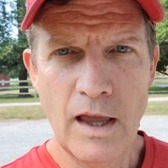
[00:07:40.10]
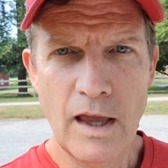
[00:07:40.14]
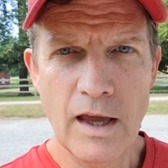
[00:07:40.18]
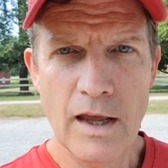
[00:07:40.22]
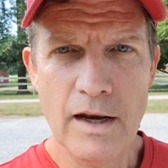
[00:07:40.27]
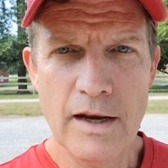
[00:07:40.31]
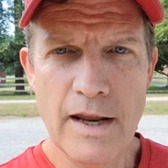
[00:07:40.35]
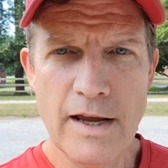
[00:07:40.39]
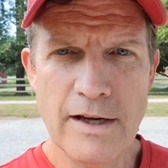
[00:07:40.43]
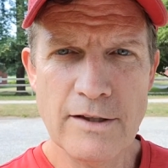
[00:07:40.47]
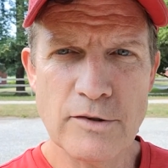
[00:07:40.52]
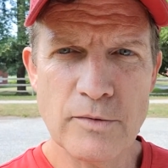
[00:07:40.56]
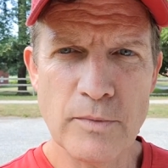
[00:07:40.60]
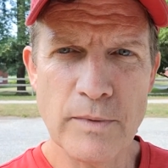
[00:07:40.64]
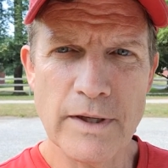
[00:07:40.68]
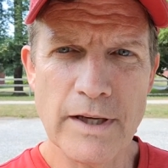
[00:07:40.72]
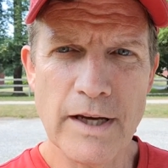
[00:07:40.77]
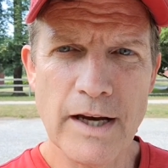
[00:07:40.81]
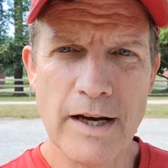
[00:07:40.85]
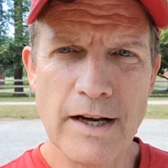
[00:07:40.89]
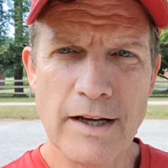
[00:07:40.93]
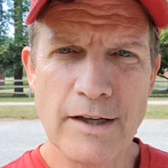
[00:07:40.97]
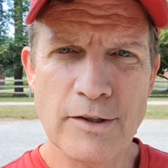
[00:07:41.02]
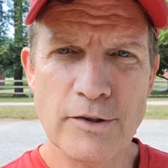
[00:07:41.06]
Next, we
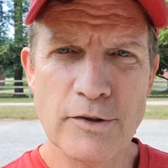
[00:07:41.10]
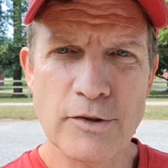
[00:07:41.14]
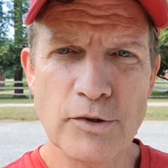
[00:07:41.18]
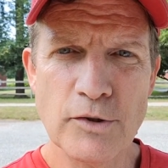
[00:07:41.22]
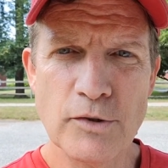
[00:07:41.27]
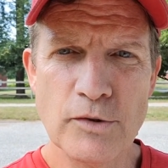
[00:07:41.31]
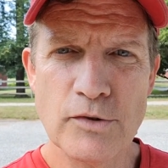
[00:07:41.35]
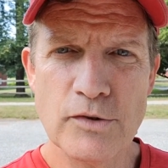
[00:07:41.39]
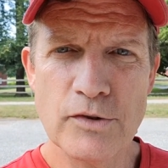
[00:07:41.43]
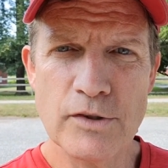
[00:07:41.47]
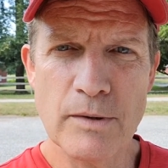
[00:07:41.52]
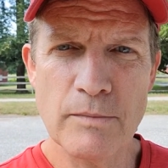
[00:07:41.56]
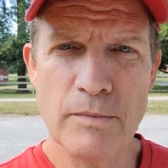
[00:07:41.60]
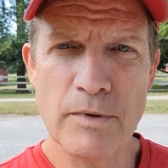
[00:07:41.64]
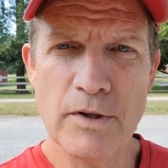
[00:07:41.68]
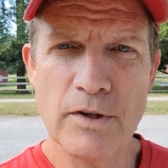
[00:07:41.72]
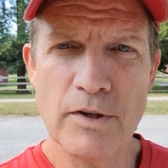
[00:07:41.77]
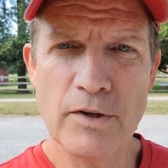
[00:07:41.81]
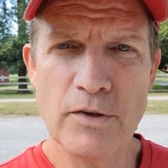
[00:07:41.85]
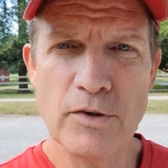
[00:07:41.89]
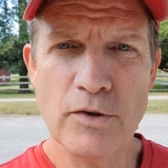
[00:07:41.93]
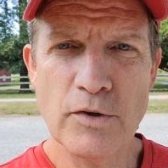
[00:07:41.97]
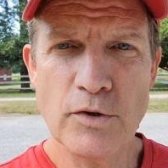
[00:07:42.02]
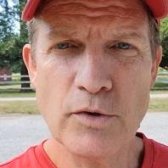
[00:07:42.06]
got into some of
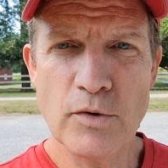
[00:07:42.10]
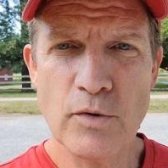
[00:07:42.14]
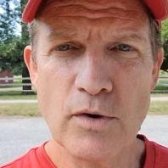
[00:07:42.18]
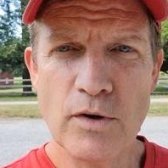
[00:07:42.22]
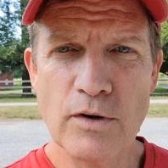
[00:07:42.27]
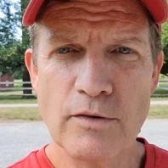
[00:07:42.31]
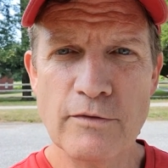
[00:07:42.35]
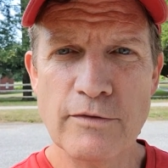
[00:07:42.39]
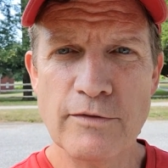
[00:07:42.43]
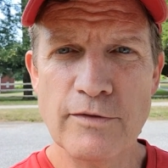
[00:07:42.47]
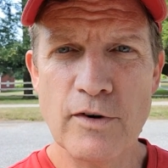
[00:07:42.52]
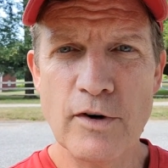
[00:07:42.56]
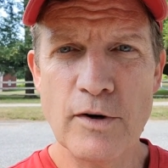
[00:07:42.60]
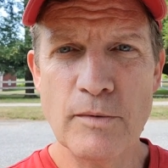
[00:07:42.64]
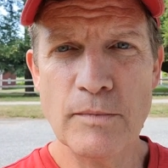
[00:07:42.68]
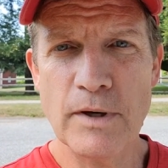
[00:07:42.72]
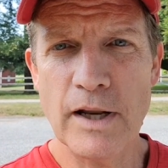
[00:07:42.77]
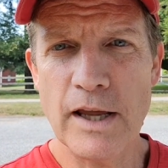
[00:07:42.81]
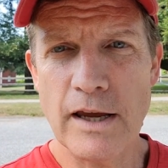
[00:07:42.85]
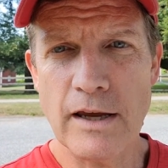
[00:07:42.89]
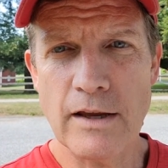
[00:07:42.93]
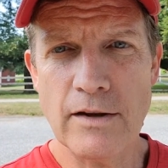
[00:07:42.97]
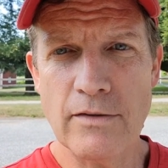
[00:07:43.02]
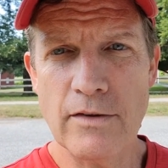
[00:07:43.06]
the New York
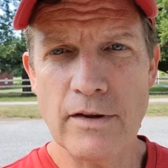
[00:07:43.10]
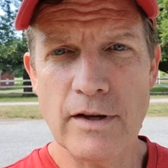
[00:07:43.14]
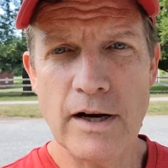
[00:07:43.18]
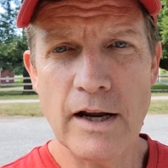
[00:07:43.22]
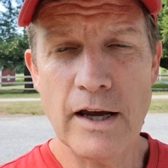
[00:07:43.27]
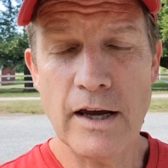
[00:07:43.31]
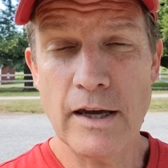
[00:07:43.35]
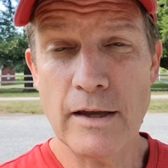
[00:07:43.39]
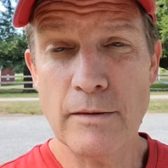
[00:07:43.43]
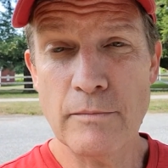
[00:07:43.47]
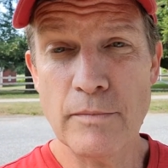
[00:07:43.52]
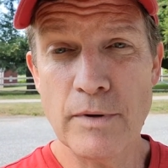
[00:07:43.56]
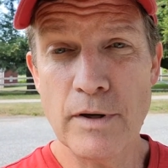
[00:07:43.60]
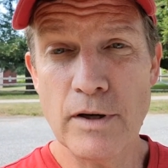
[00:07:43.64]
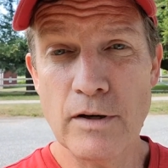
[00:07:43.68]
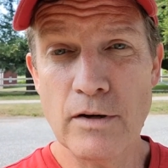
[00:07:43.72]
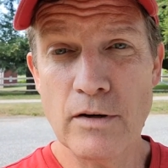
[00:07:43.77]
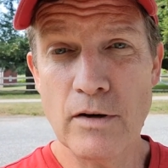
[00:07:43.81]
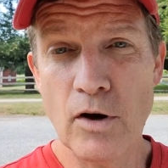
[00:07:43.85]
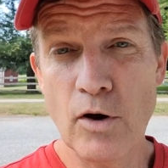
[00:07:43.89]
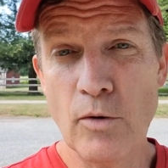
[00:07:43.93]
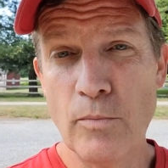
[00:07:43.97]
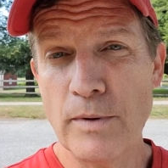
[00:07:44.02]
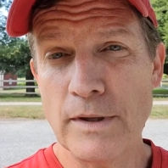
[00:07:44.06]
farmland that I had been
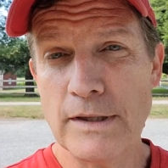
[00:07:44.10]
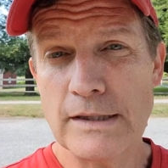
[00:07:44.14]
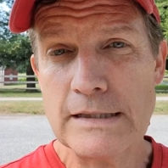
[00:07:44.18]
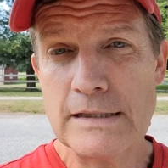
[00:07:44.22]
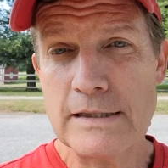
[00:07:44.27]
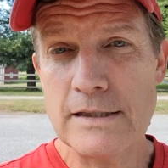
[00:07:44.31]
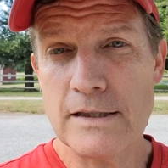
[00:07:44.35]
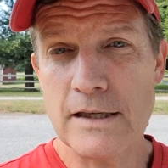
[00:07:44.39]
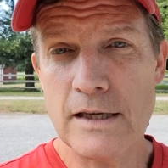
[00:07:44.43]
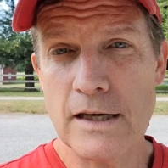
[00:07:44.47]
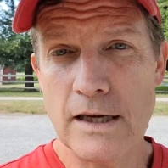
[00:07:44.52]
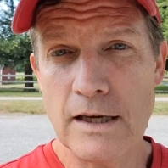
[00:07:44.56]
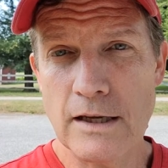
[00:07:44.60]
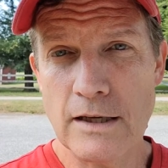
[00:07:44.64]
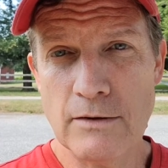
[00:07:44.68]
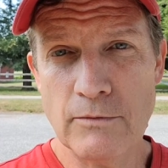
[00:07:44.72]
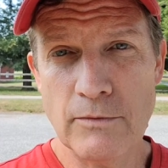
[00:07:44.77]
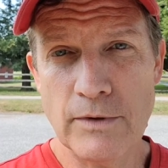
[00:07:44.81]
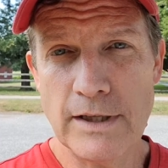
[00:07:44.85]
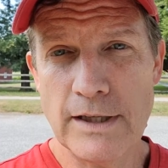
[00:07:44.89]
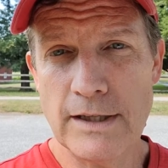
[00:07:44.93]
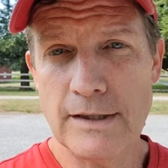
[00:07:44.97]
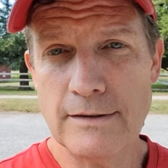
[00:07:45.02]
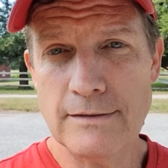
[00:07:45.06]
hoping to see.
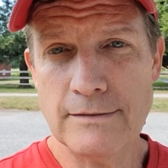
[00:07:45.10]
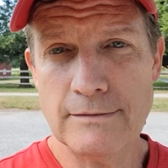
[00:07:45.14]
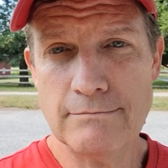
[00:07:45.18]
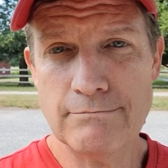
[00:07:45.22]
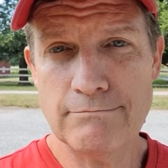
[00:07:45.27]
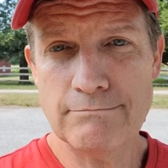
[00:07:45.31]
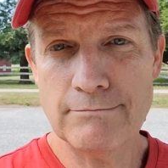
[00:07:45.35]
We didn't